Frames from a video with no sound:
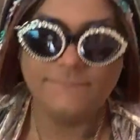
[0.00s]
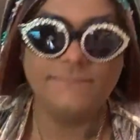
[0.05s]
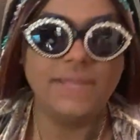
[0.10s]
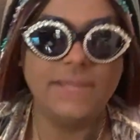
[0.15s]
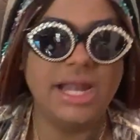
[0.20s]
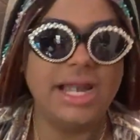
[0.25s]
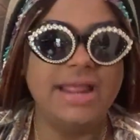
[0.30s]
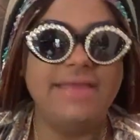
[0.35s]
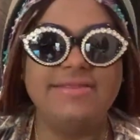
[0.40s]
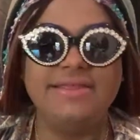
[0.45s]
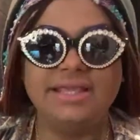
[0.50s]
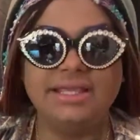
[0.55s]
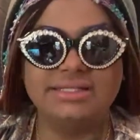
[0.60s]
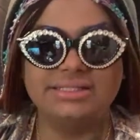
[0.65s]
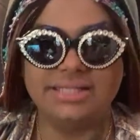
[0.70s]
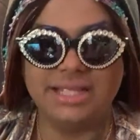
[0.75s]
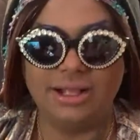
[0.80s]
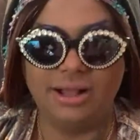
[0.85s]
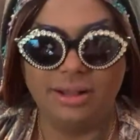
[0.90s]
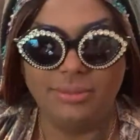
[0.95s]
I think it's
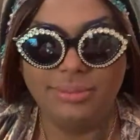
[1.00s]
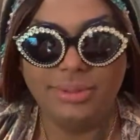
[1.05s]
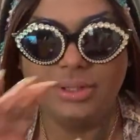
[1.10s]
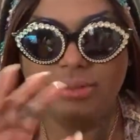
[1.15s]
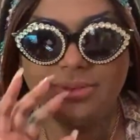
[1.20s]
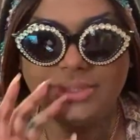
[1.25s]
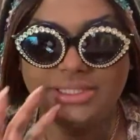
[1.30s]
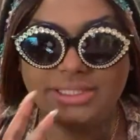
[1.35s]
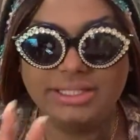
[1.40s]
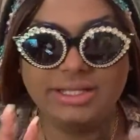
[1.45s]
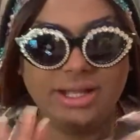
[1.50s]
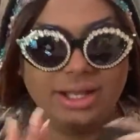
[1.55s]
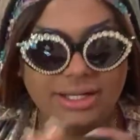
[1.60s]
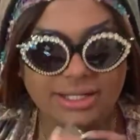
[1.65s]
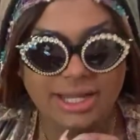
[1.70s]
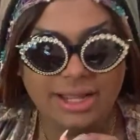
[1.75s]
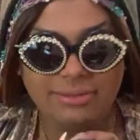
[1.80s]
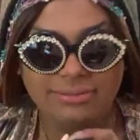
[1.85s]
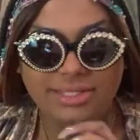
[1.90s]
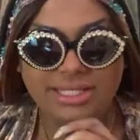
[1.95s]
like all permanently gone
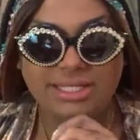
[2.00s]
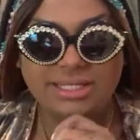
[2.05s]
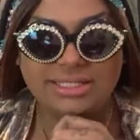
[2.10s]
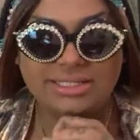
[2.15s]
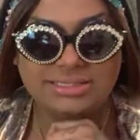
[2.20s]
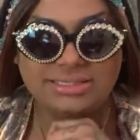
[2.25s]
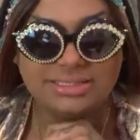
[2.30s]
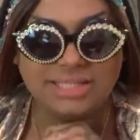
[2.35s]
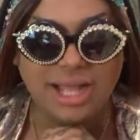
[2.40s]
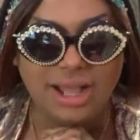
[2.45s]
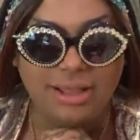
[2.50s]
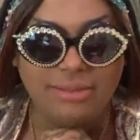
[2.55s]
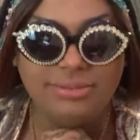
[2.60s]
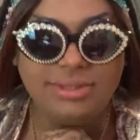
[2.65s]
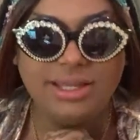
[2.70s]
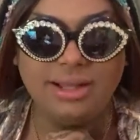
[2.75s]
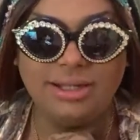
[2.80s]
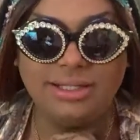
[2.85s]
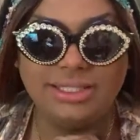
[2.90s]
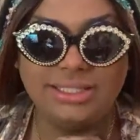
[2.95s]
now because I'll
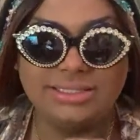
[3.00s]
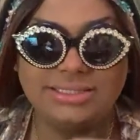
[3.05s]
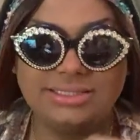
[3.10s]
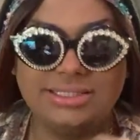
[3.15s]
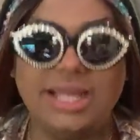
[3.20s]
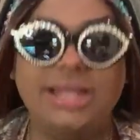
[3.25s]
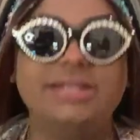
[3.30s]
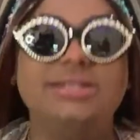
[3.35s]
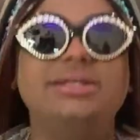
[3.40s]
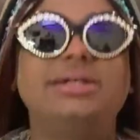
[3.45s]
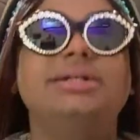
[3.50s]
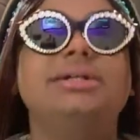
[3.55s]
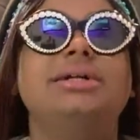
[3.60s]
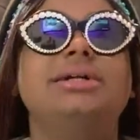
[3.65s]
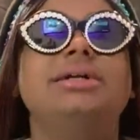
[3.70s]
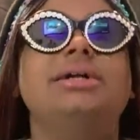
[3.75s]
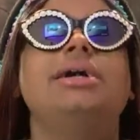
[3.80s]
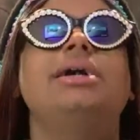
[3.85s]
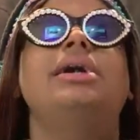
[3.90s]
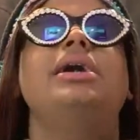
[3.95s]
be honest, I took
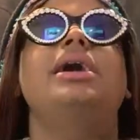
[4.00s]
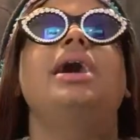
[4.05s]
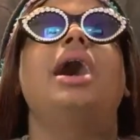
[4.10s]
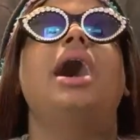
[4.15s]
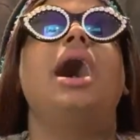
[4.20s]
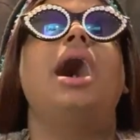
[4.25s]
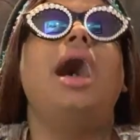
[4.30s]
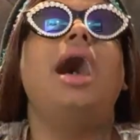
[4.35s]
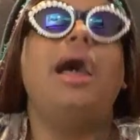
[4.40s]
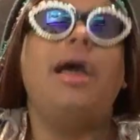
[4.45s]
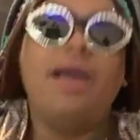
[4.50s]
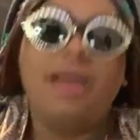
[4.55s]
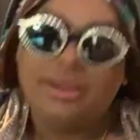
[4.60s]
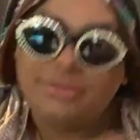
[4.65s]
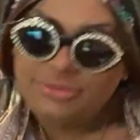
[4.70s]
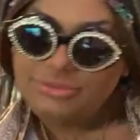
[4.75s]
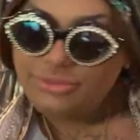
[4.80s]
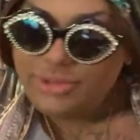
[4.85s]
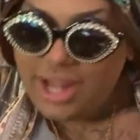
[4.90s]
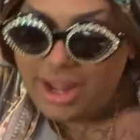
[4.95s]

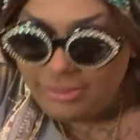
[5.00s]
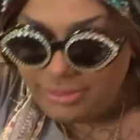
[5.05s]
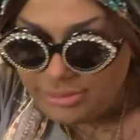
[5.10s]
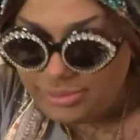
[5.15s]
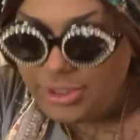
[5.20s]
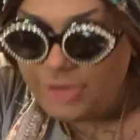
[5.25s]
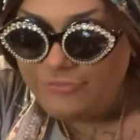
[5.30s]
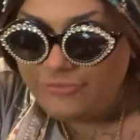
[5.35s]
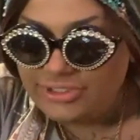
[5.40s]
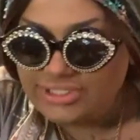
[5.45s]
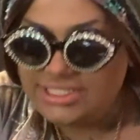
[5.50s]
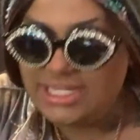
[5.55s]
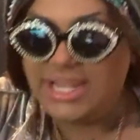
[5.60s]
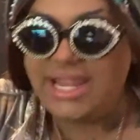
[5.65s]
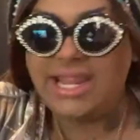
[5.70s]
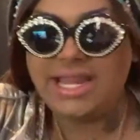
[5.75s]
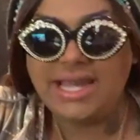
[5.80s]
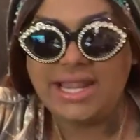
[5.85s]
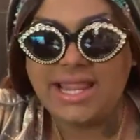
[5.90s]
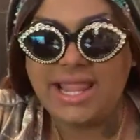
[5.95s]
3 ibuprofens at
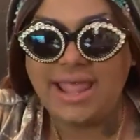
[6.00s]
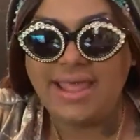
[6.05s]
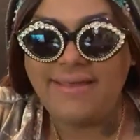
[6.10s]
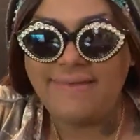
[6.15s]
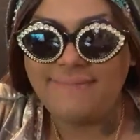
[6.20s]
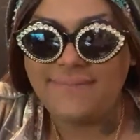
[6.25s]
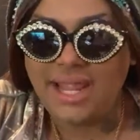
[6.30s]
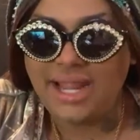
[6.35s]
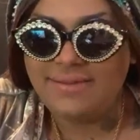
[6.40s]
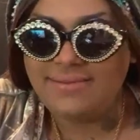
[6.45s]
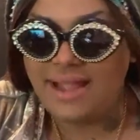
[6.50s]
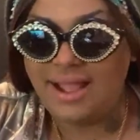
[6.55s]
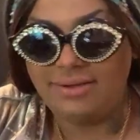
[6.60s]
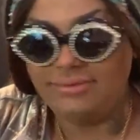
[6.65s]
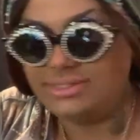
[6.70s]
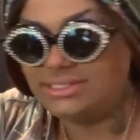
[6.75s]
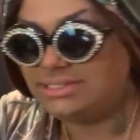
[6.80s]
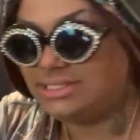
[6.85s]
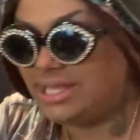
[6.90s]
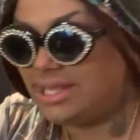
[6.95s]
8 a.m. and that
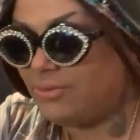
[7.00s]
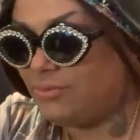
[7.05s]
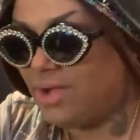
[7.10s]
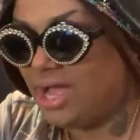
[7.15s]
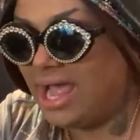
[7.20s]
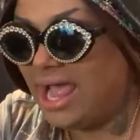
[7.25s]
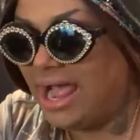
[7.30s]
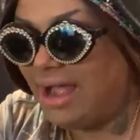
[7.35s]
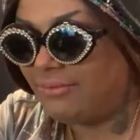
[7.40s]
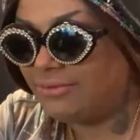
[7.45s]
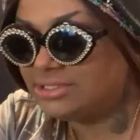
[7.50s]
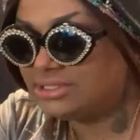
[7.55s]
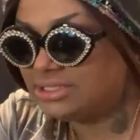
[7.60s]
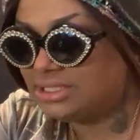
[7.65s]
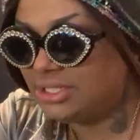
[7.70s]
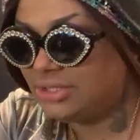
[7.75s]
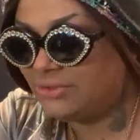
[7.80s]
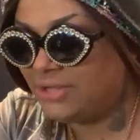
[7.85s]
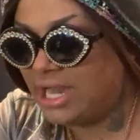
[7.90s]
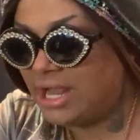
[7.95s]
was like what, hours
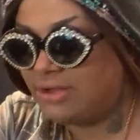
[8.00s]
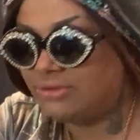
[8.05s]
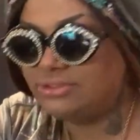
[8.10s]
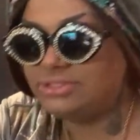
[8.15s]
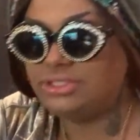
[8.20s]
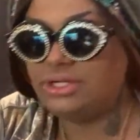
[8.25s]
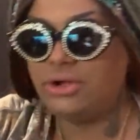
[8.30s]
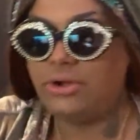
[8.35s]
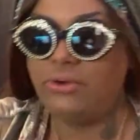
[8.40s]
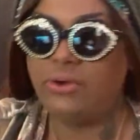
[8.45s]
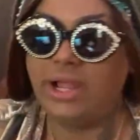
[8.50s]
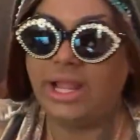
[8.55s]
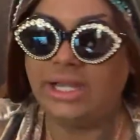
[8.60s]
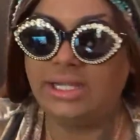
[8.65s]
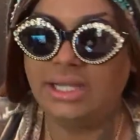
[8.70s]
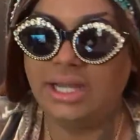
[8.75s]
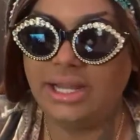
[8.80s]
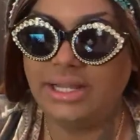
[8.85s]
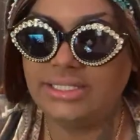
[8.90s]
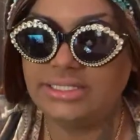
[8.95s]
ago now. So,
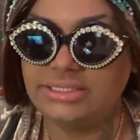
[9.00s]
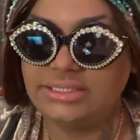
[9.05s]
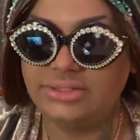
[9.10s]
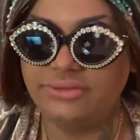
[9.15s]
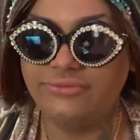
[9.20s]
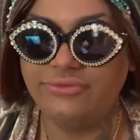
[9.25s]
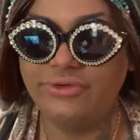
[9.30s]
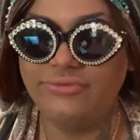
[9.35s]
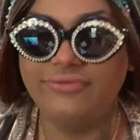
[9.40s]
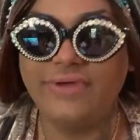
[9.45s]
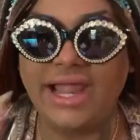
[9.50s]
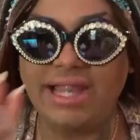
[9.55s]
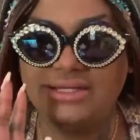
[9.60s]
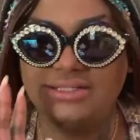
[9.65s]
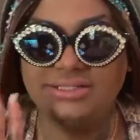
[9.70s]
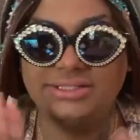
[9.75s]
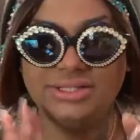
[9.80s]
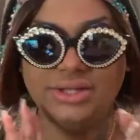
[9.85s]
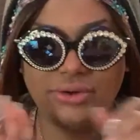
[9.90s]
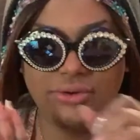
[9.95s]
and I still feel fine.
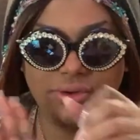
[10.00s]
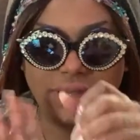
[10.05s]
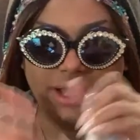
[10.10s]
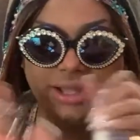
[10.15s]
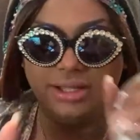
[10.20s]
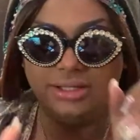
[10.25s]
So,